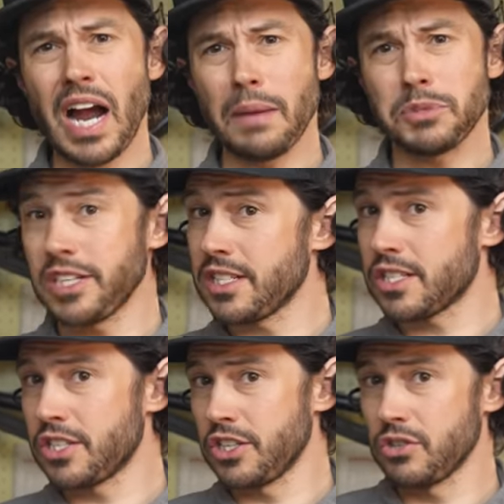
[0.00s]
option is
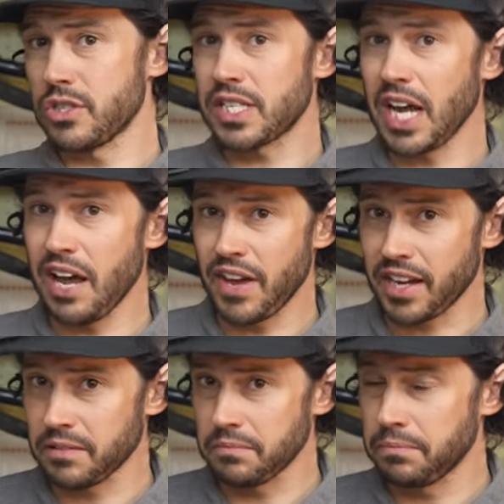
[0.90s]
to use
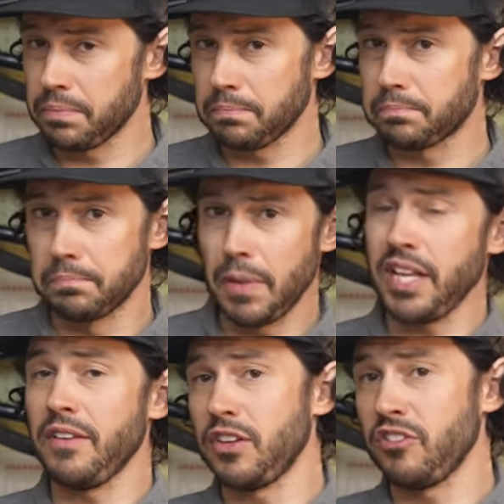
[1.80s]
Tyvek, and
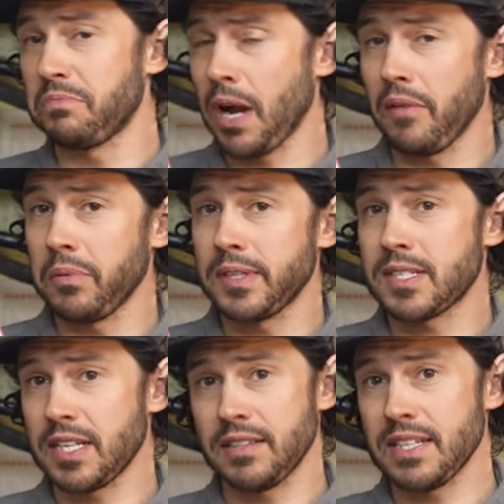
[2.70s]
many of you have probably
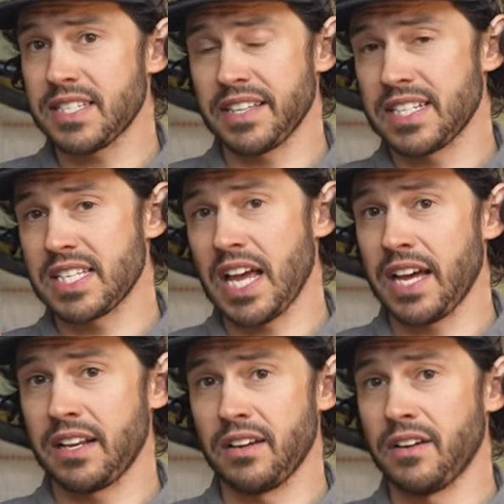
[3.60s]
seen this on the
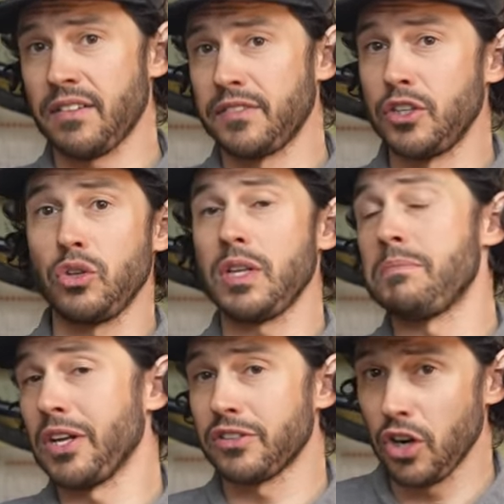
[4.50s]
side of newly
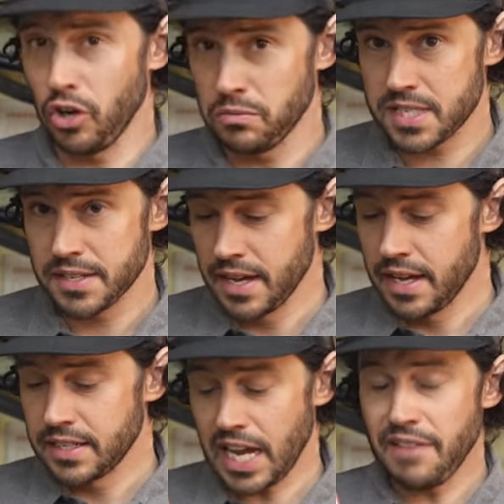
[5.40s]
built homes.
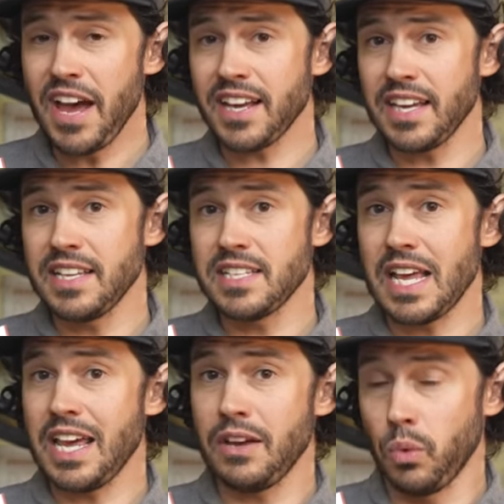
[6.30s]
Tyvek is
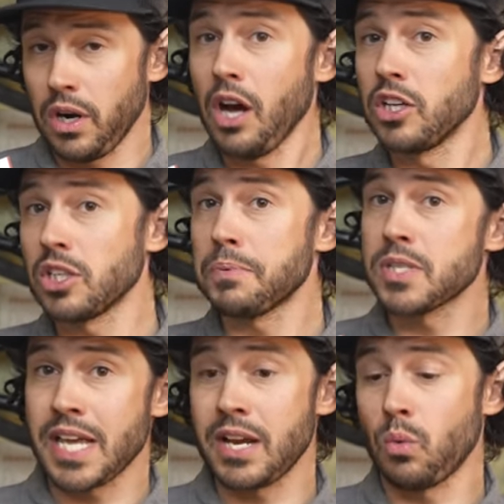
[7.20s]
a
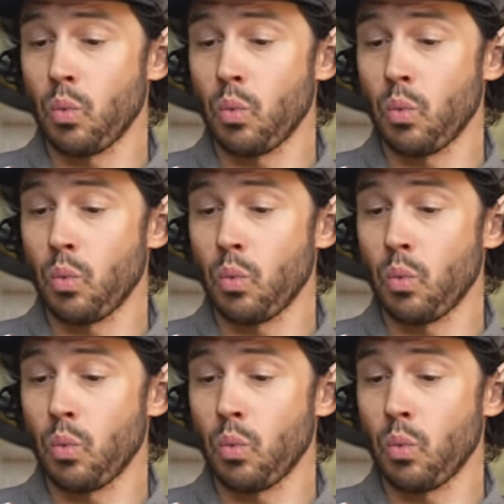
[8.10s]
100%